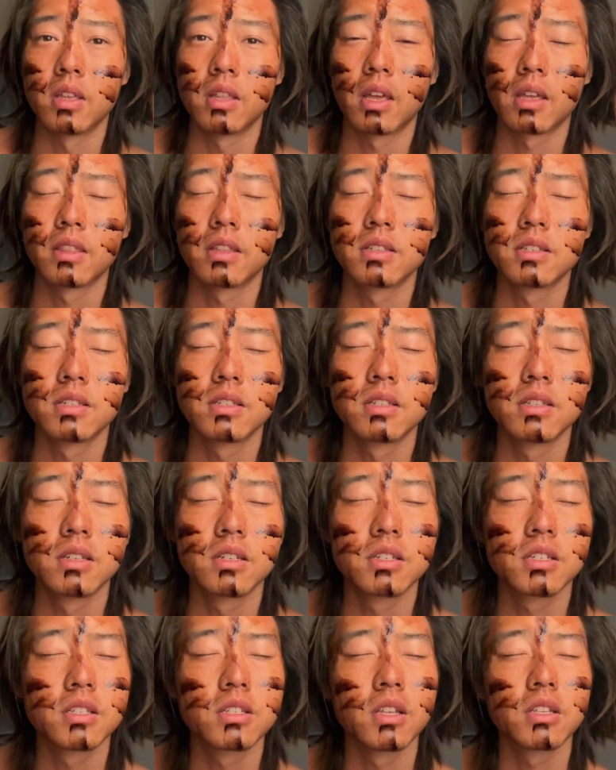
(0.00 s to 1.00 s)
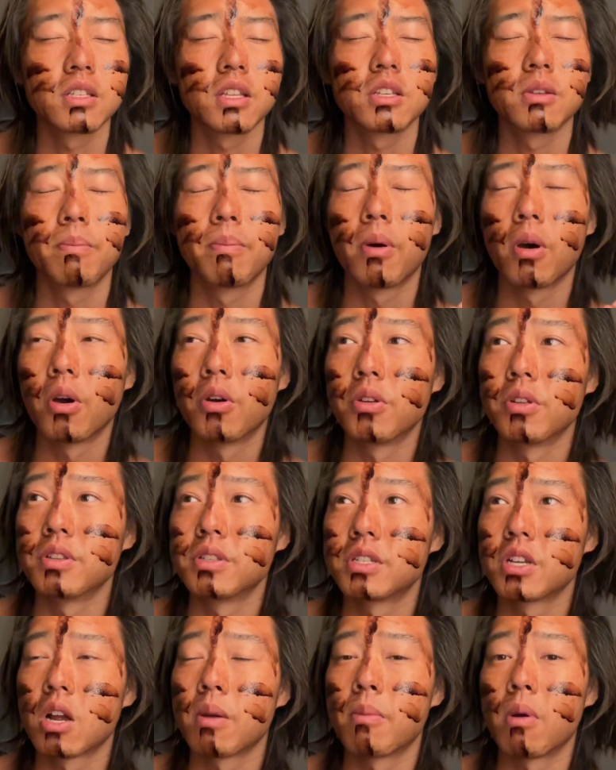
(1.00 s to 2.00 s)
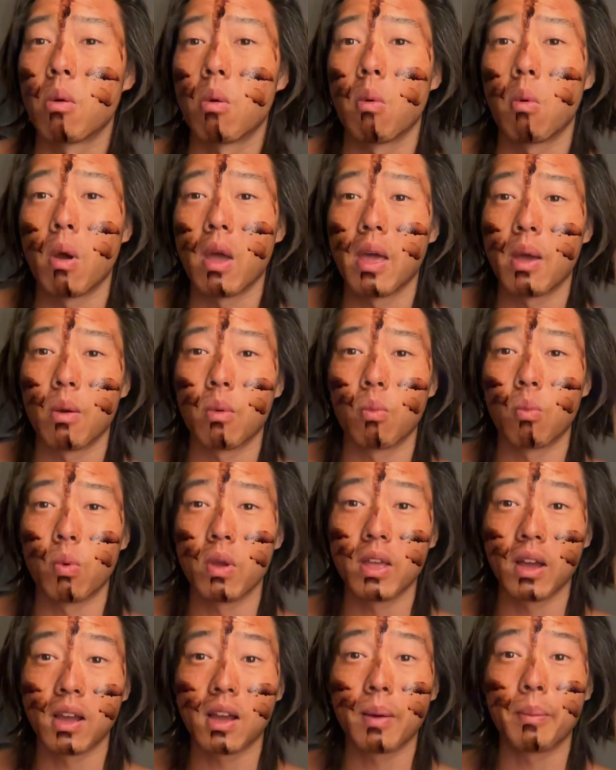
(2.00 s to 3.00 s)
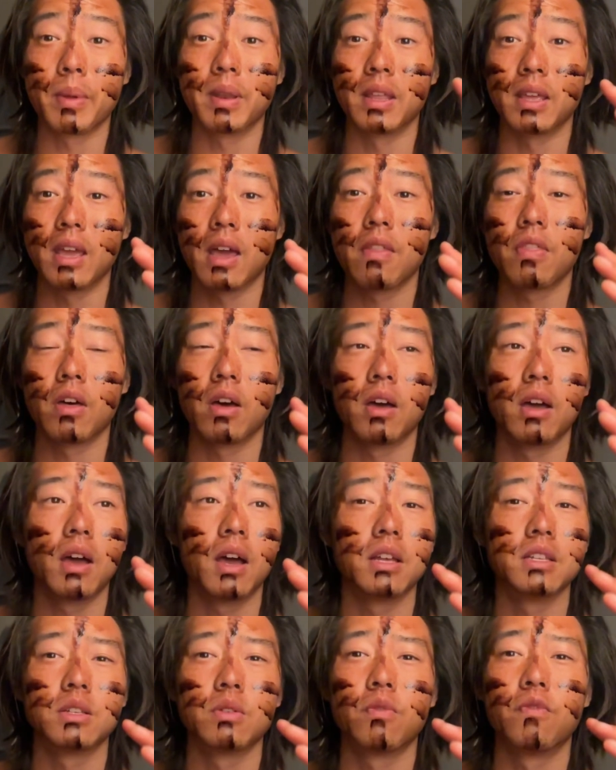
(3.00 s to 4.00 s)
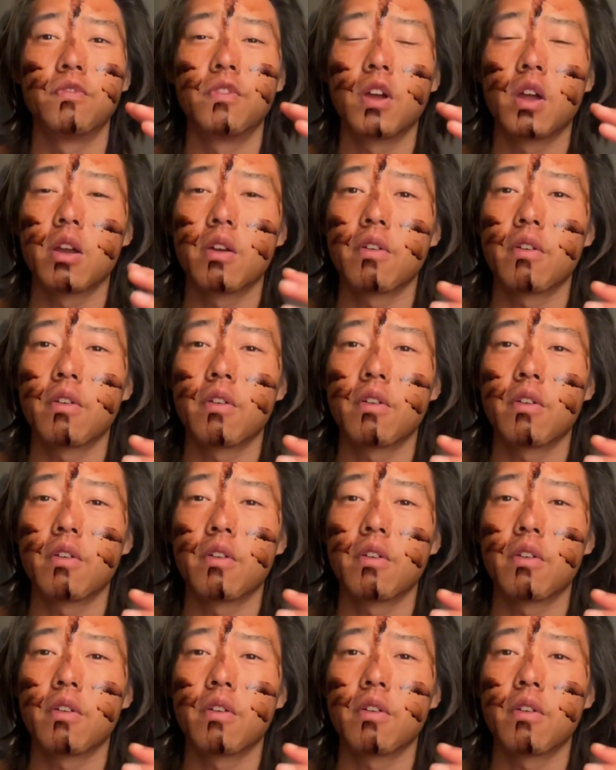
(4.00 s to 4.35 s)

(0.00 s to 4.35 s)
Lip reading: Like, this is just such a potent ceremony where we are coming together as a very,